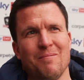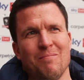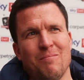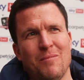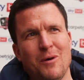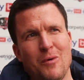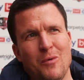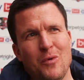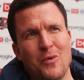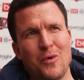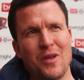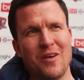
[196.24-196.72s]

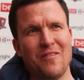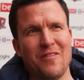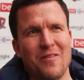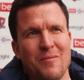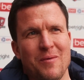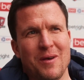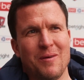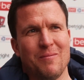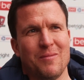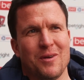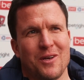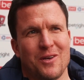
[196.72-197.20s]
but we'll give
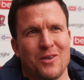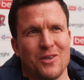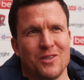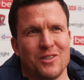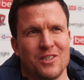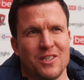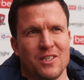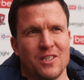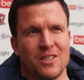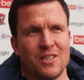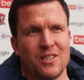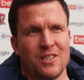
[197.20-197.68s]
him it,
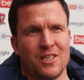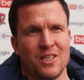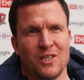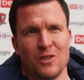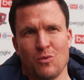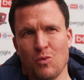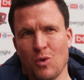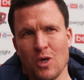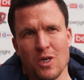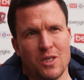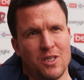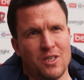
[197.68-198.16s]
because he's
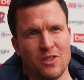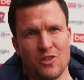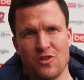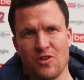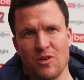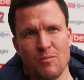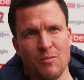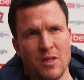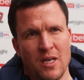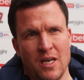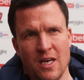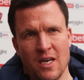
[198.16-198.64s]
he's worked
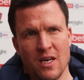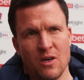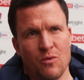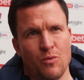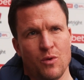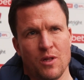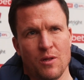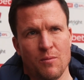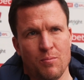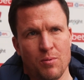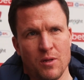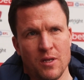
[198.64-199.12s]
extremely hard
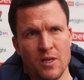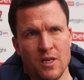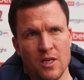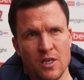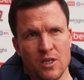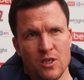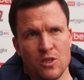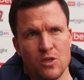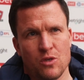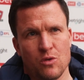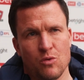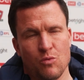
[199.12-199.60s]
with the
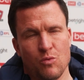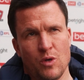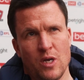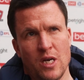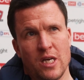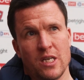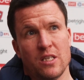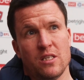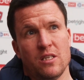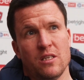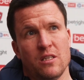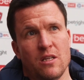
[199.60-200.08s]
players. We
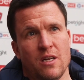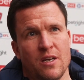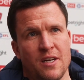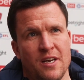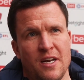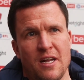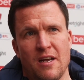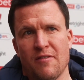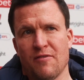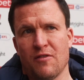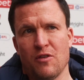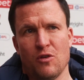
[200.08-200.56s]
actually done
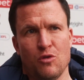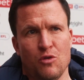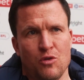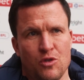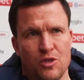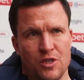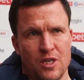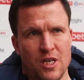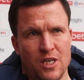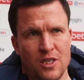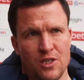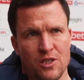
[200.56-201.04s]
an
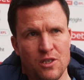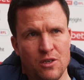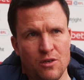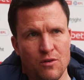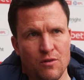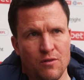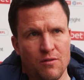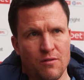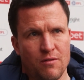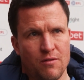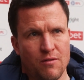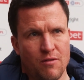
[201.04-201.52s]
afternoon session
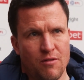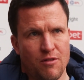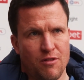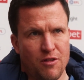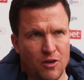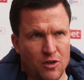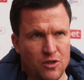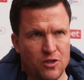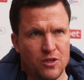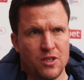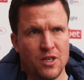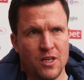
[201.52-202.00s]
on
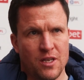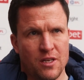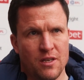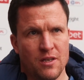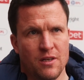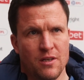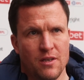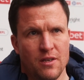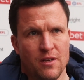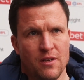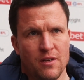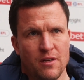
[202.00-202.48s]
Thursday,
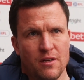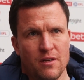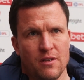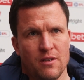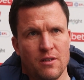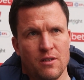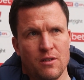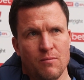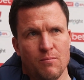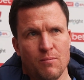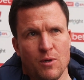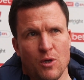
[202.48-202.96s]

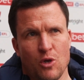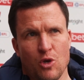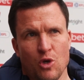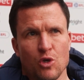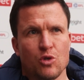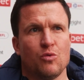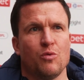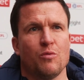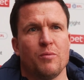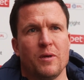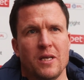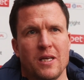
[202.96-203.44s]

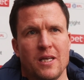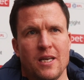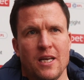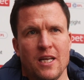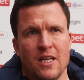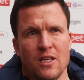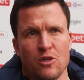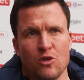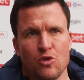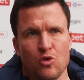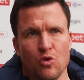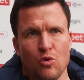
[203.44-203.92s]
because we've been
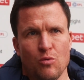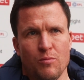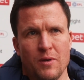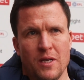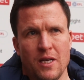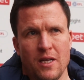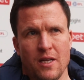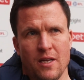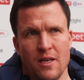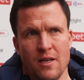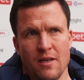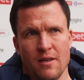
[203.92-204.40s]
creating so
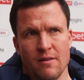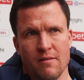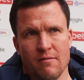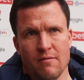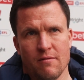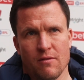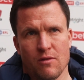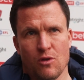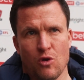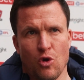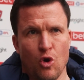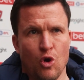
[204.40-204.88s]
many
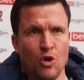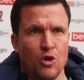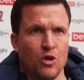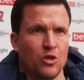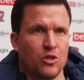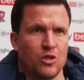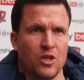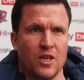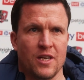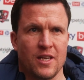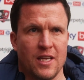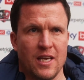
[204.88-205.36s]

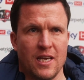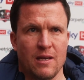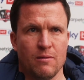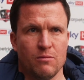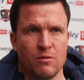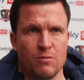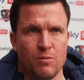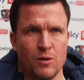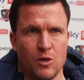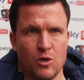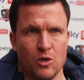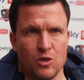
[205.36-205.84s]
corners in
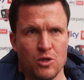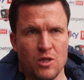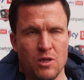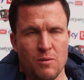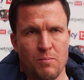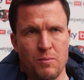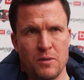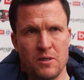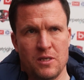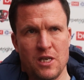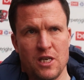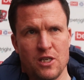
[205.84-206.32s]
games because of
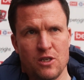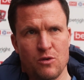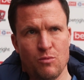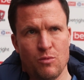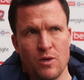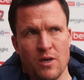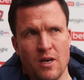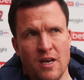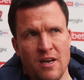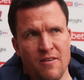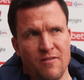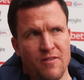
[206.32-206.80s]
the
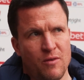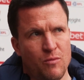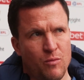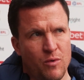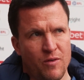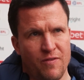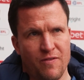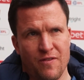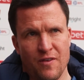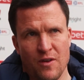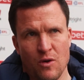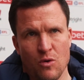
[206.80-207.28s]
possession we're having.
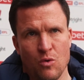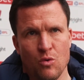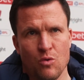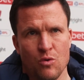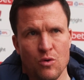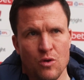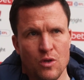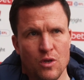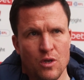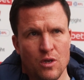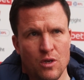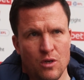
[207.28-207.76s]
We
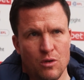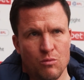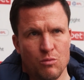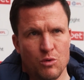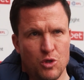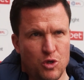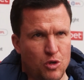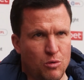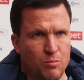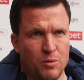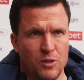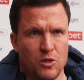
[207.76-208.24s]
feel
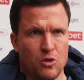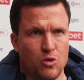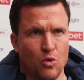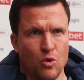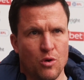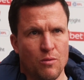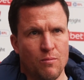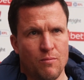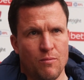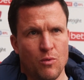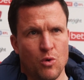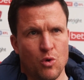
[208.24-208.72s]
we should be
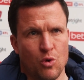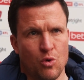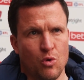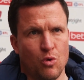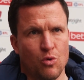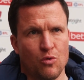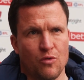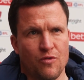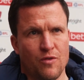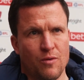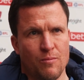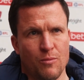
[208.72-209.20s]
scoring more
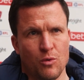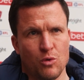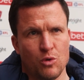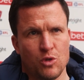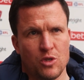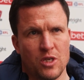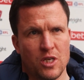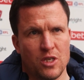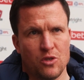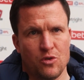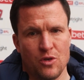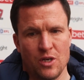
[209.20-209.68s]
goals from
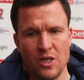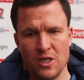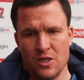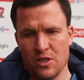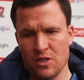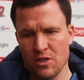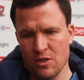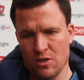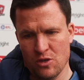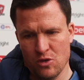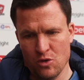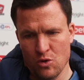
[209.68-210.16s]
those
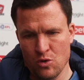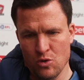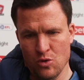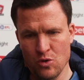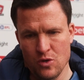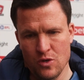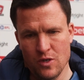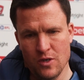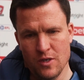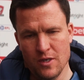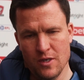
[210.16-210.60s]
situations, so